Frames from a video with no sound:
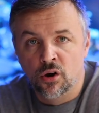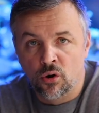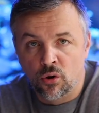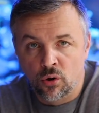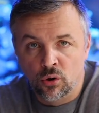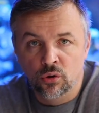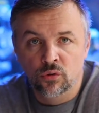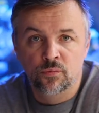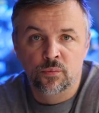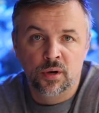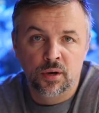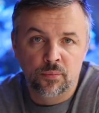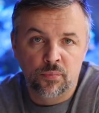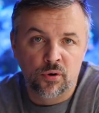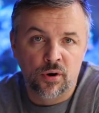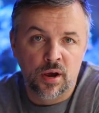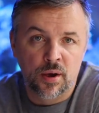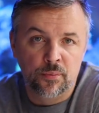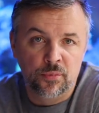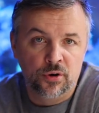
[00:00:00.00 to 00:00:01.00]
all of my
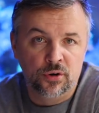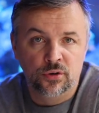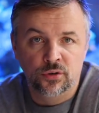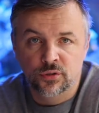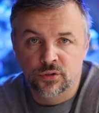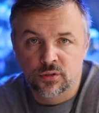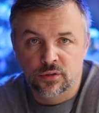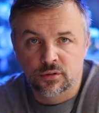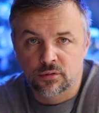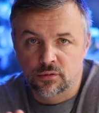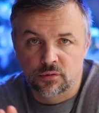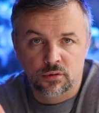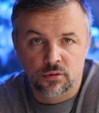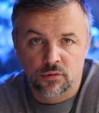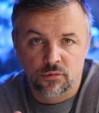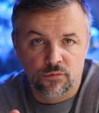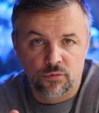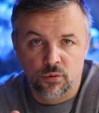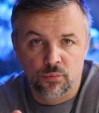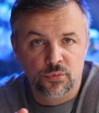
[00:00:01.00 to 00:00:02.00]
parameters
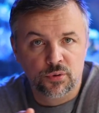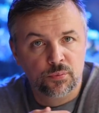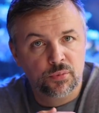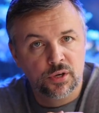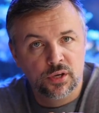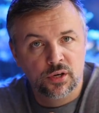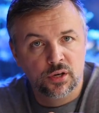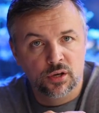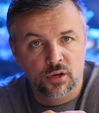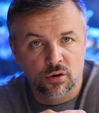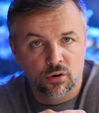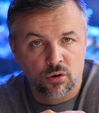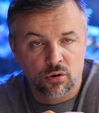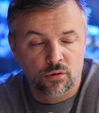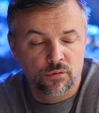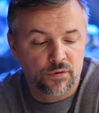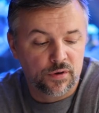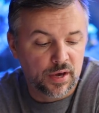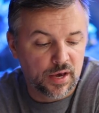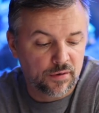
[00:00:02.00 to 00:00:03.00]
from the beginning
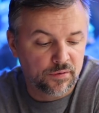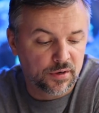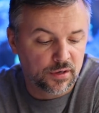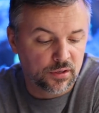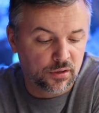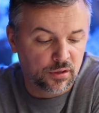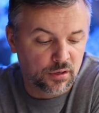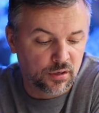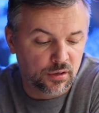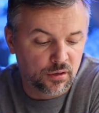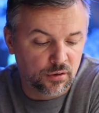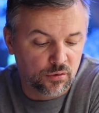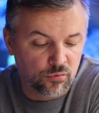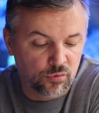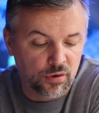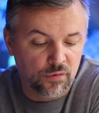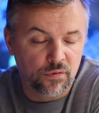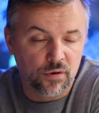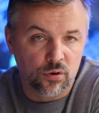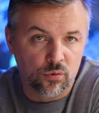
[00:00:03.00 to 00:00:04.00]
of having the
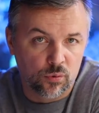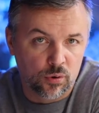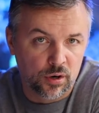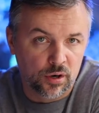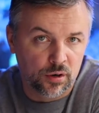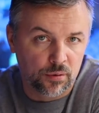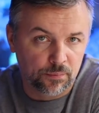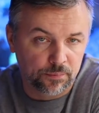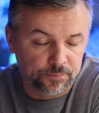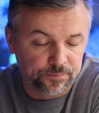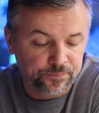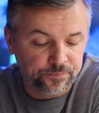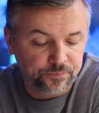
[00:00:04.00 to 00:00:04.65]
reef aquarium.